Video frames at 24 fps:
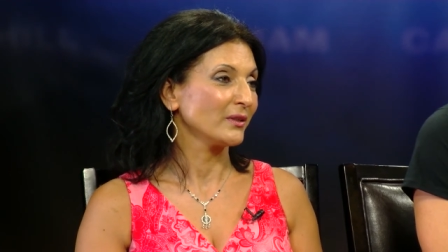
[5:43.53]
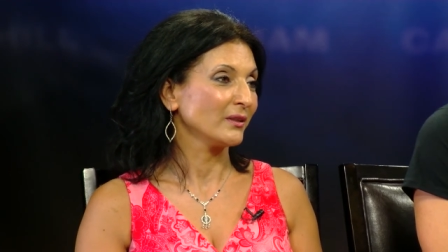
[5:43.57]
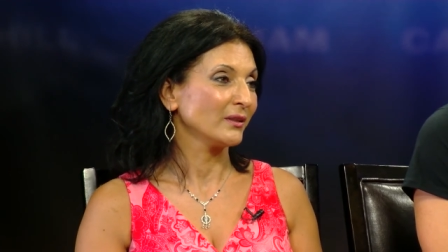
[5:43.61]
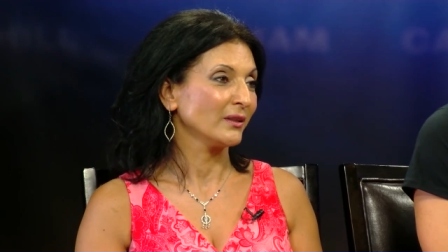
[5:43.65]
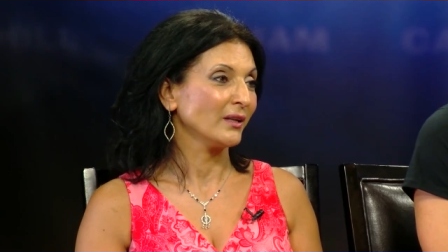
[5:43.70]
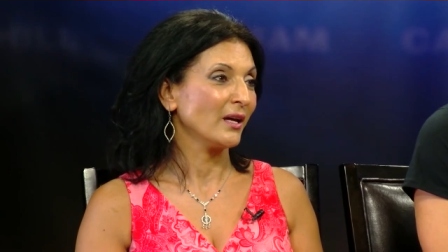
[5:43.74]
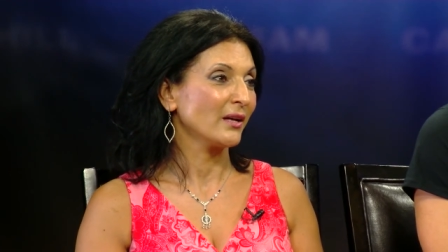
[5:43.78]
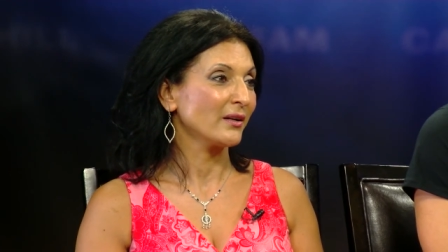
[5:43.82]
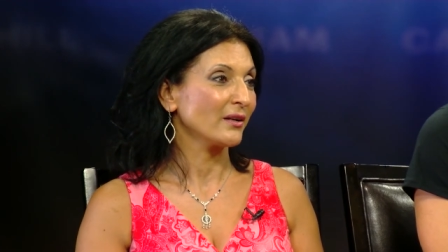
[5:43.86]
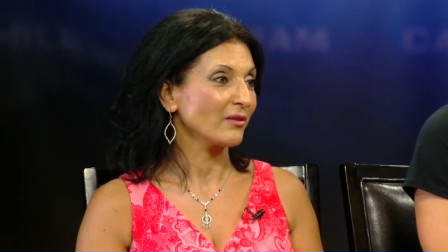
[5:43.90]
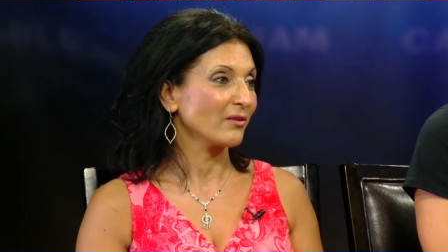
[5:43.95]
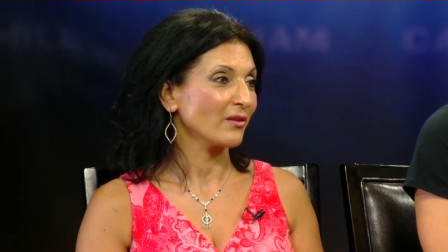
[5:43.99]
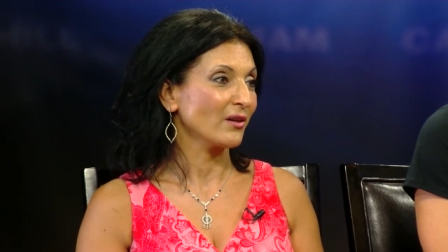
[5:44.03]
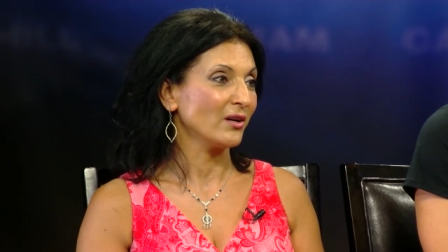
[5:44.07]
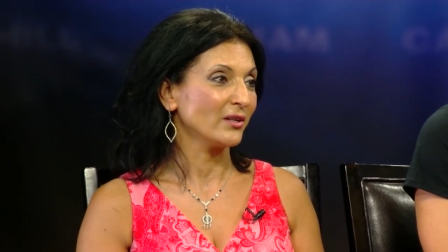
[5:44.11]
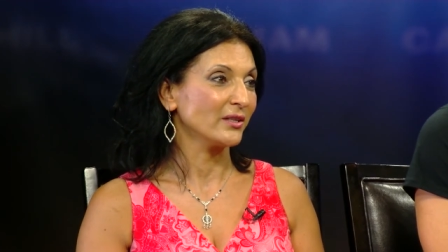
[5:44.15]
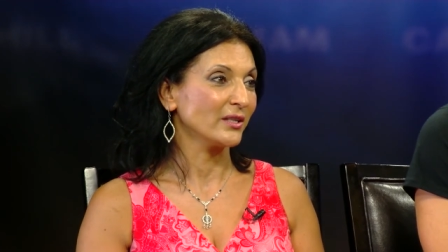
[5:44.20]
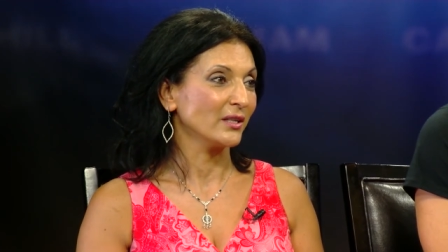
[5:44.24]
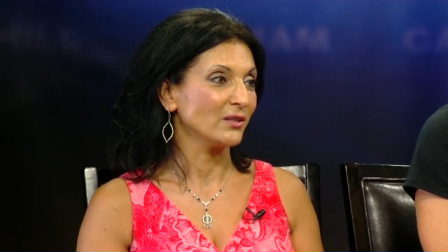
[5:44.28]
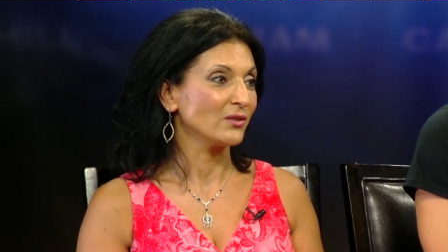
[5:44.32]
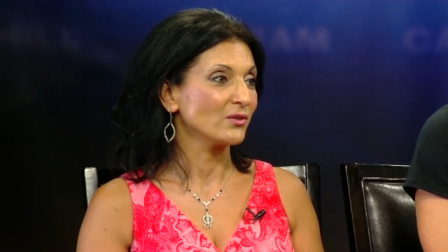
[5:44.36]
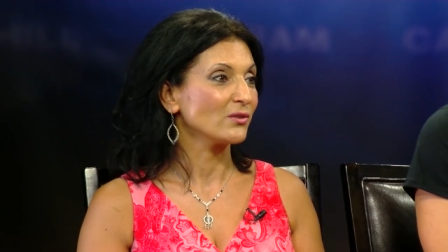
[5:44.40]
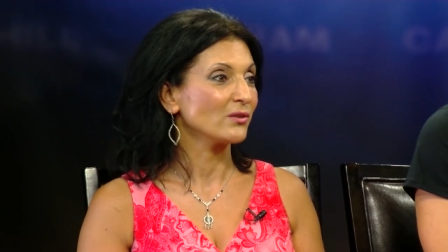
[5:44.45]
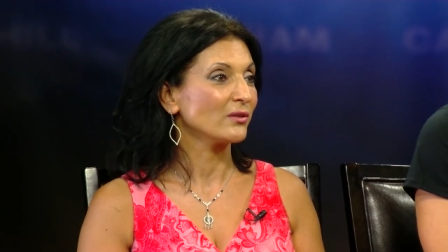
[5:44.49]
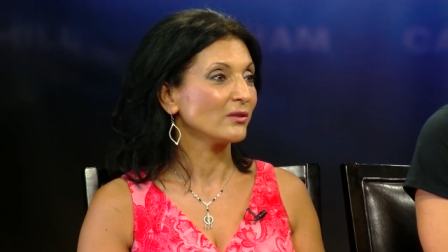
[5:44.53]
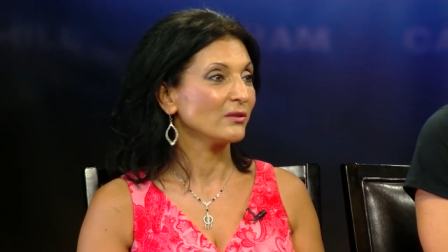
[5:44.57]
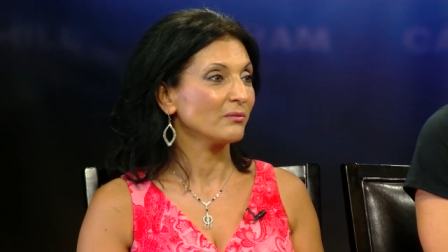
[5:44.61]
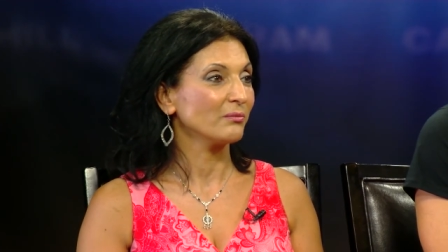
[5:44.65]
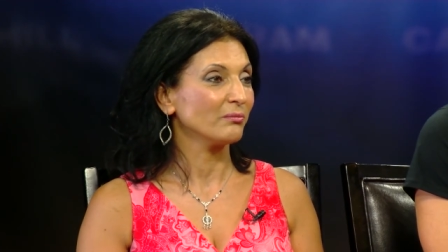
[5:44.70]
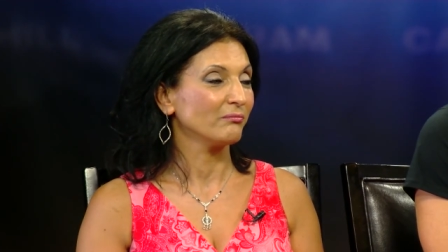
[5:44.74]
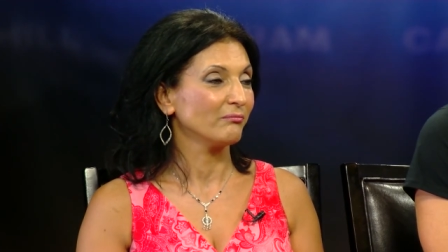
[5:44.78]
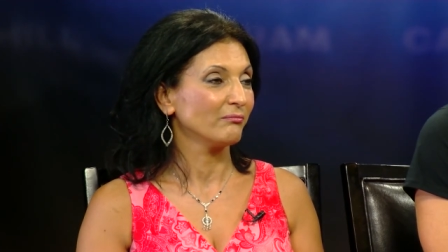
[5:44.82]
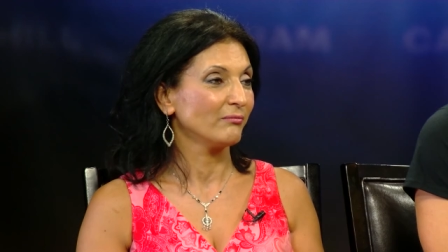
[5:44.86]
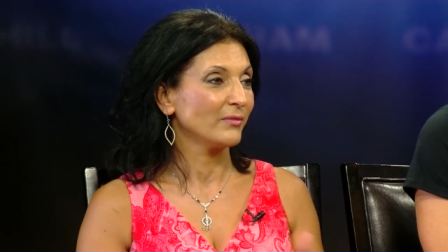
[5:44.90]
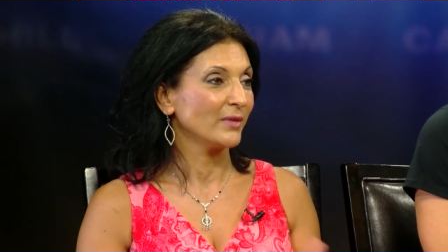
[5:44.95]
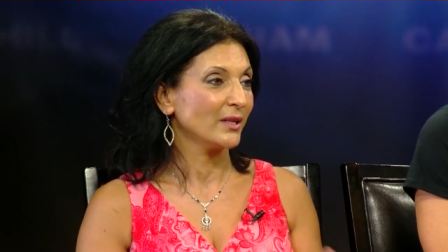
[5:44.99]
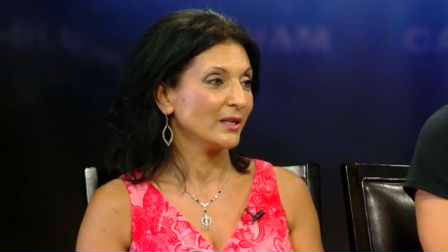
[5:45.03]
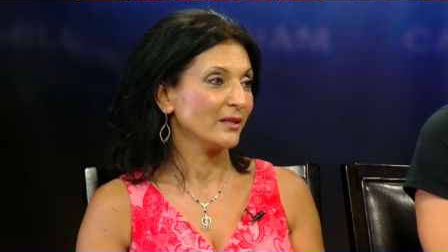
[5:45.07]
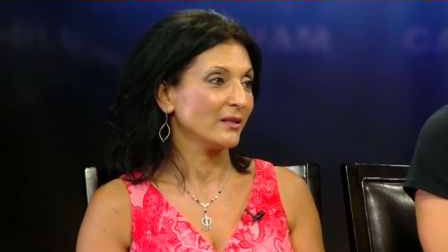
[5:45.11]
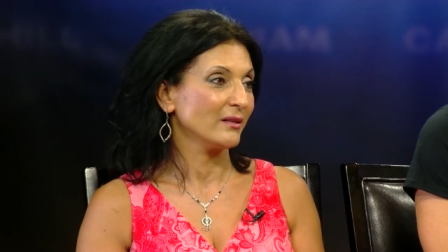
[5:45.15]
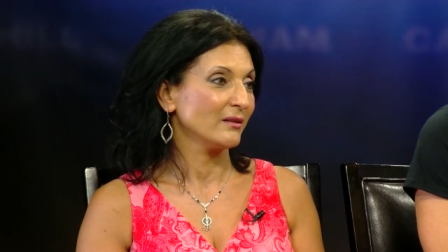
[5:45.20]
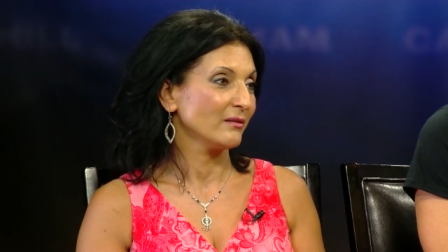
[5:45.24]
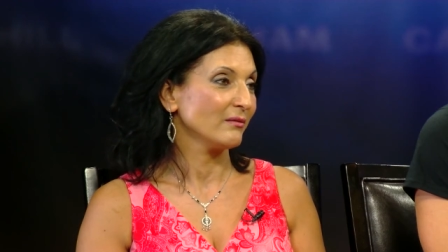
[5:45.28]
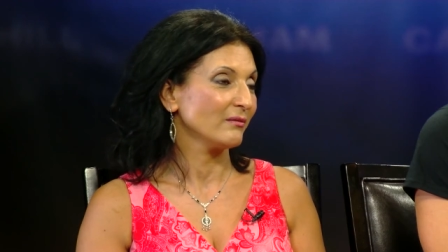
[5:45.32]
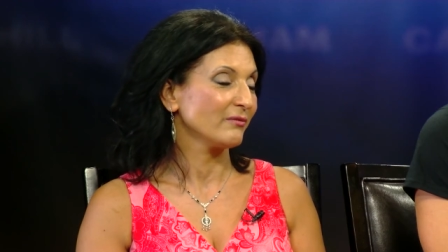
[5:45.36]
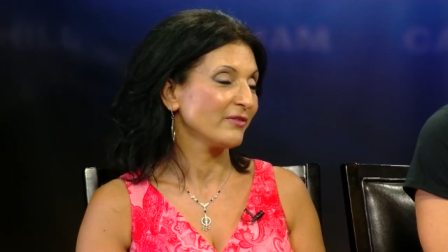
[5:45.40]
a lot of thought into the